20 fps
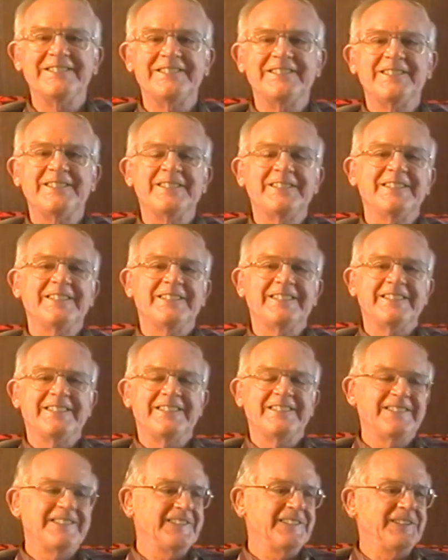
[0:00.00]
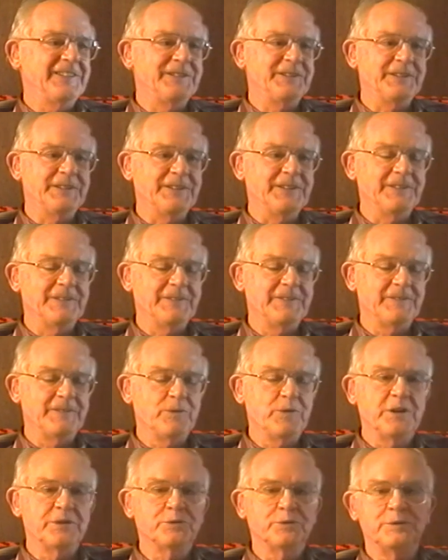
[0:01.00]
Charlie and
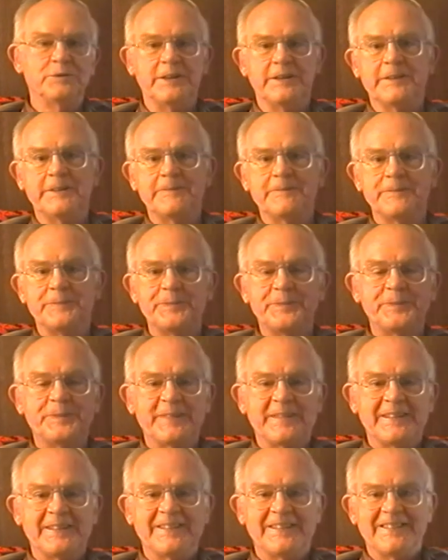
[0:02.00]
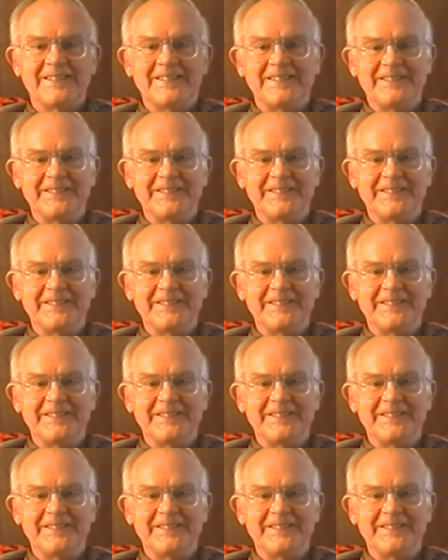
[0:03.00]
and uh, Russell. Yeah.